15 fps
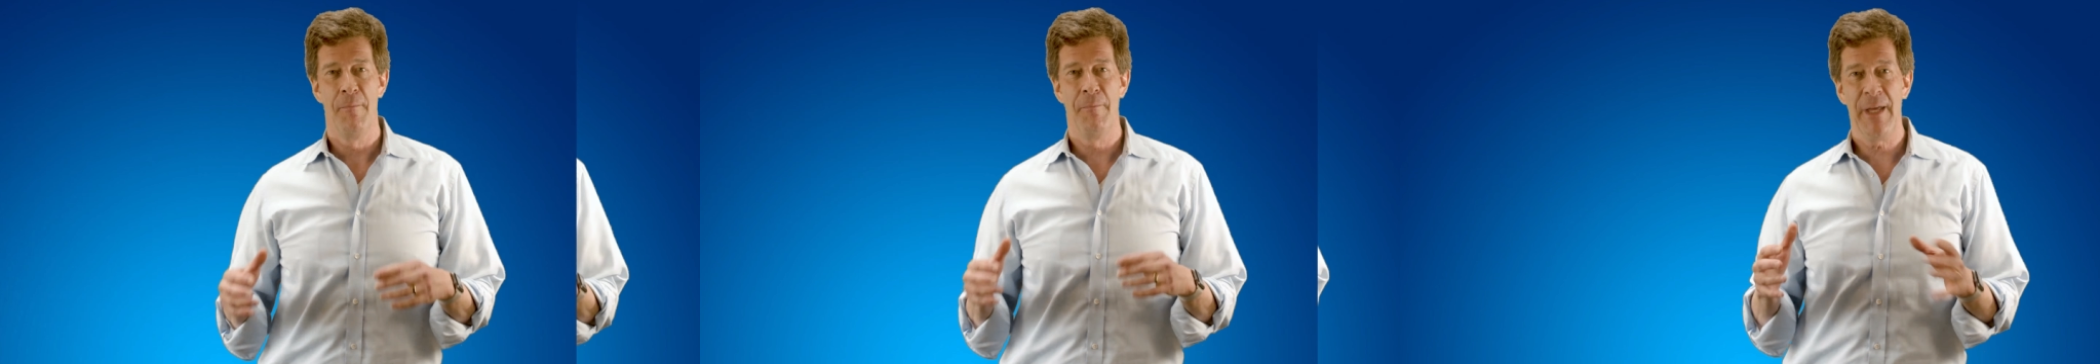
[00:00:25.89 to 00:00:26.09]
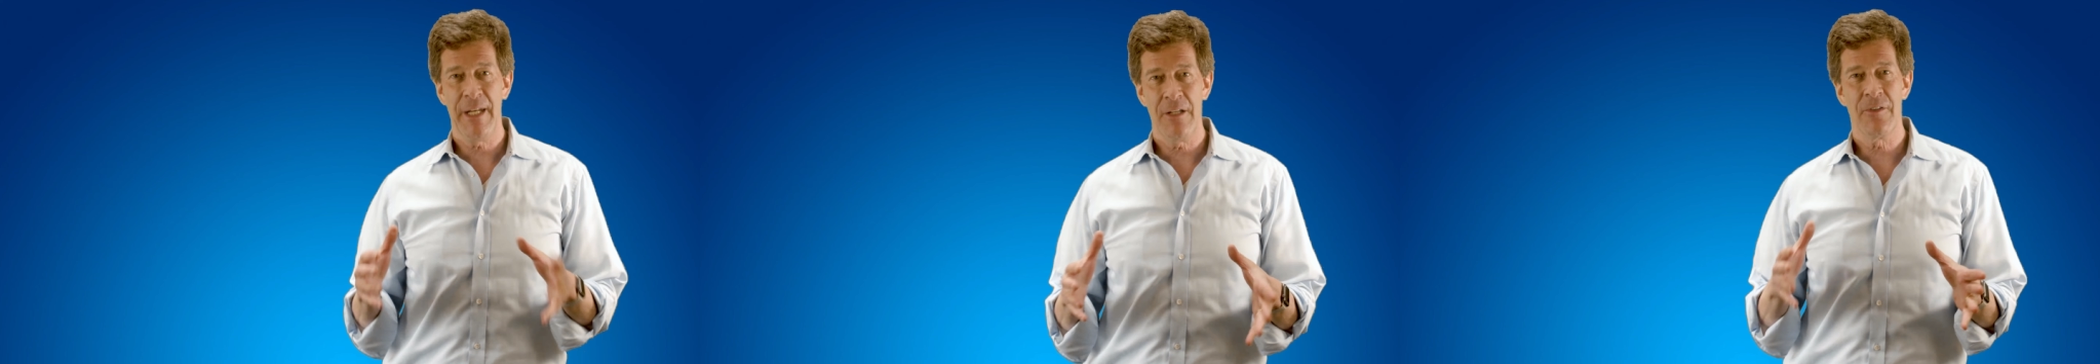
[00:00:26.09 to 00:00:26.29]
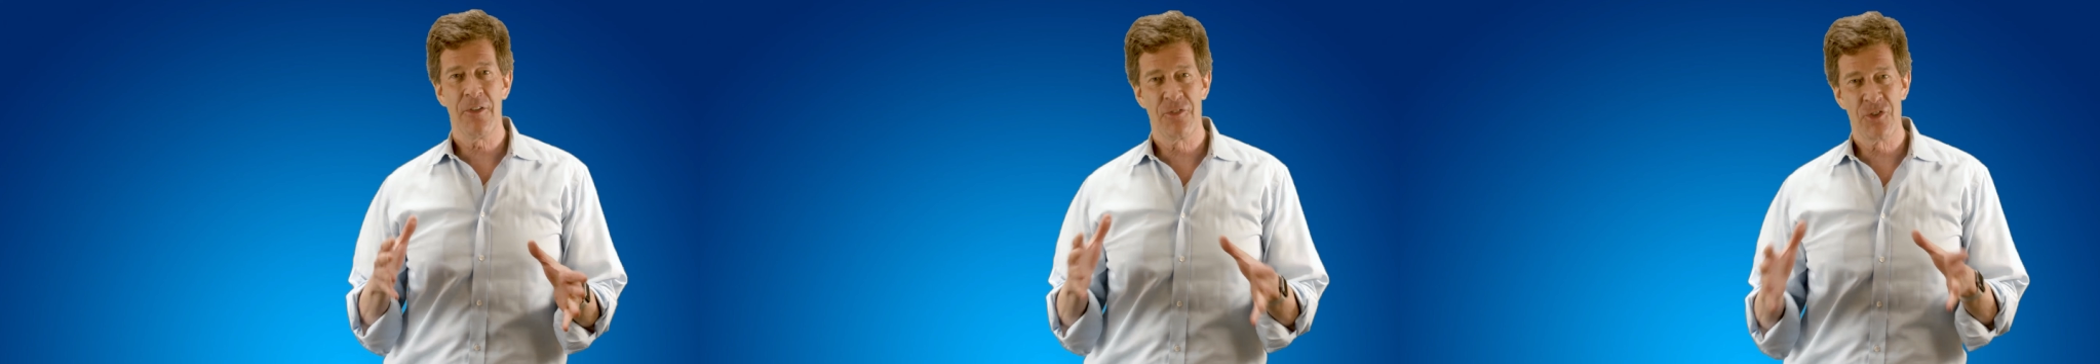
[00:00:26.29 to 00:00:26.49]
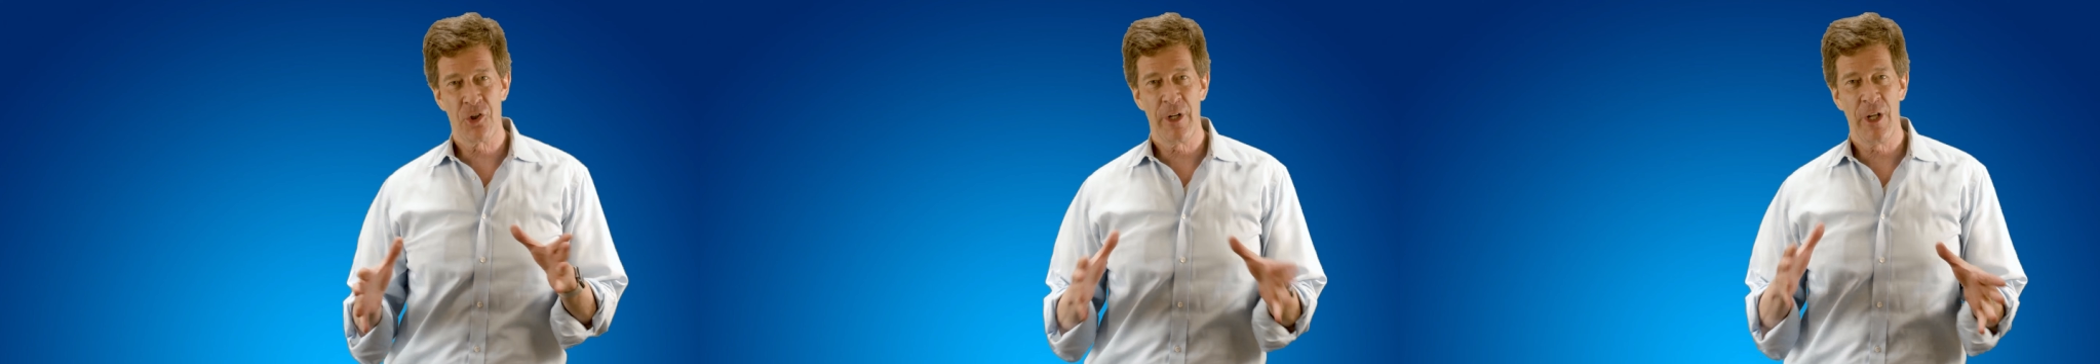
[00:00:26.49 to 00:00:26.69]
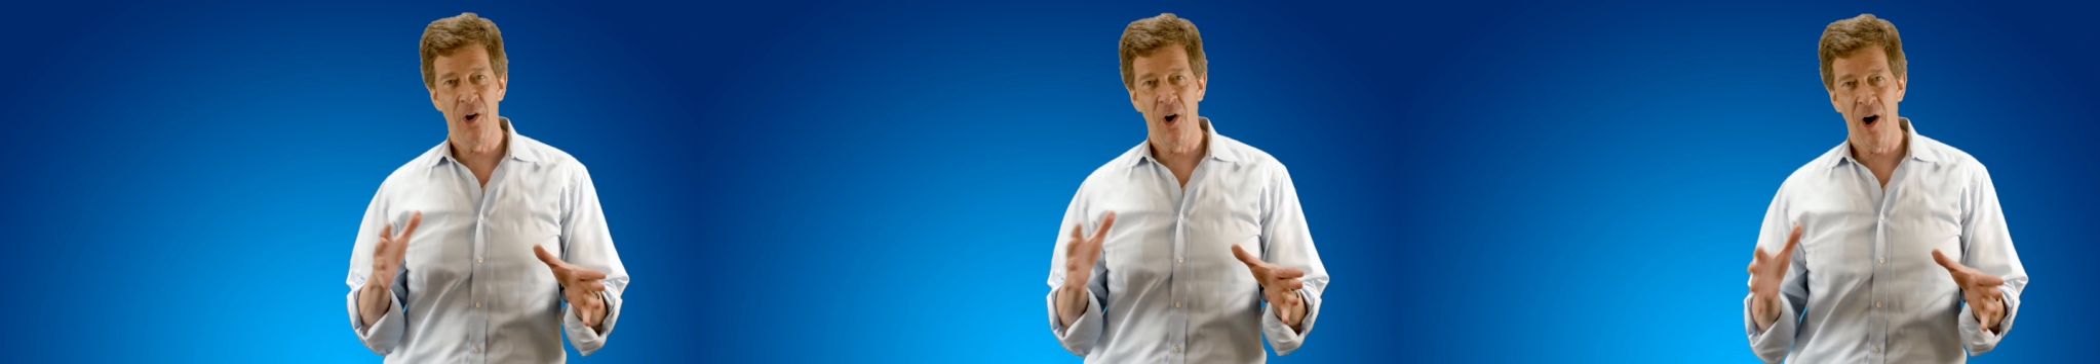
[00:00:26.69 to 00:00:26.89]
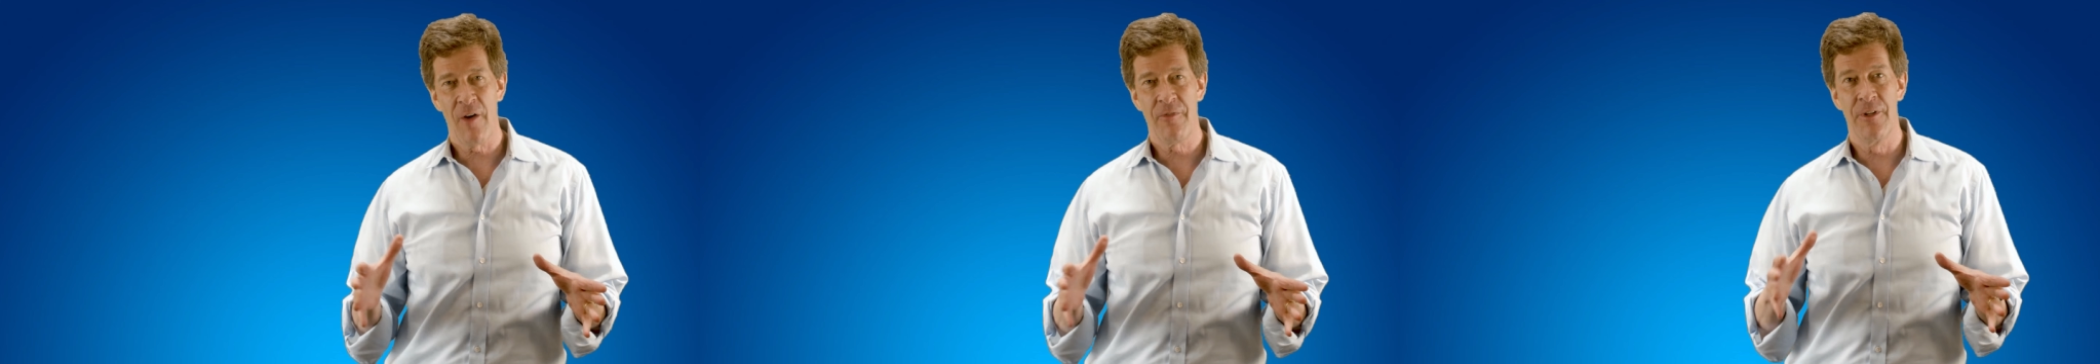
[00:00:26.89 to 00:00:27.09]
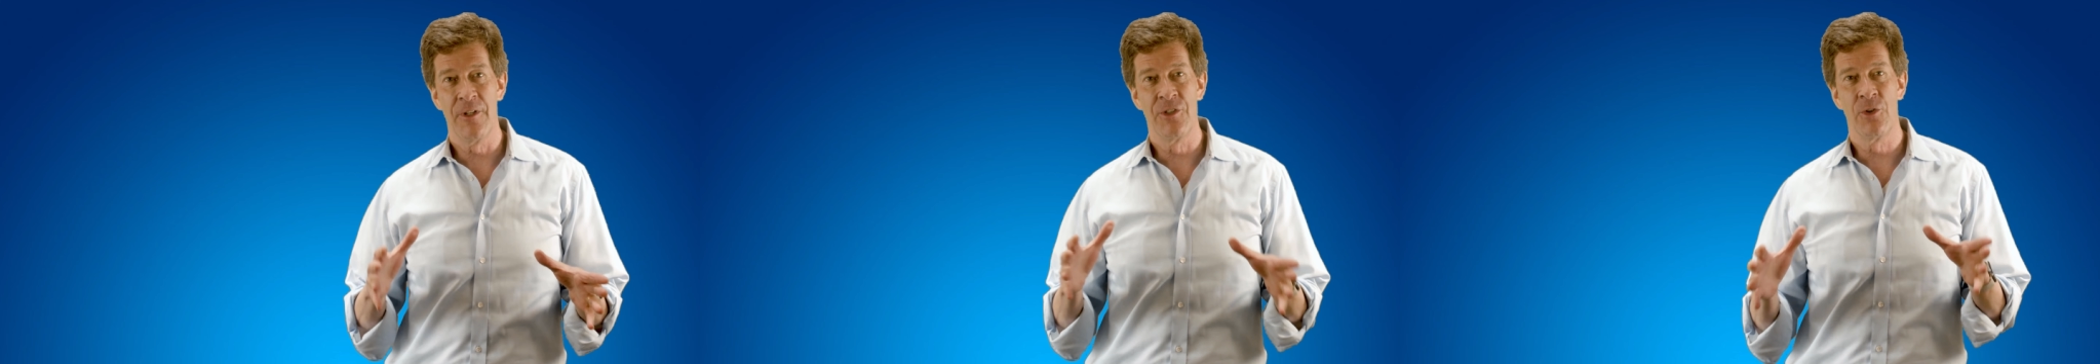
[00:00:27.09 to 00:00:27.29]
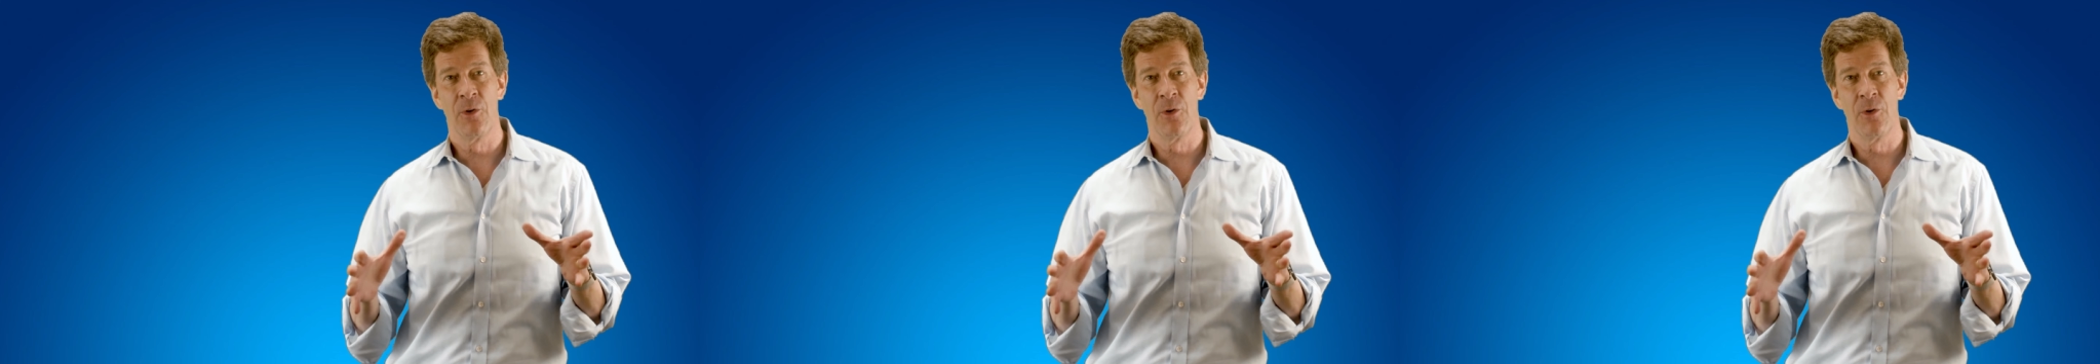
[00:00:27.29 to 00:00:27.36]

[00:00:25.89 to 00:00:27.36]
Many of us journey often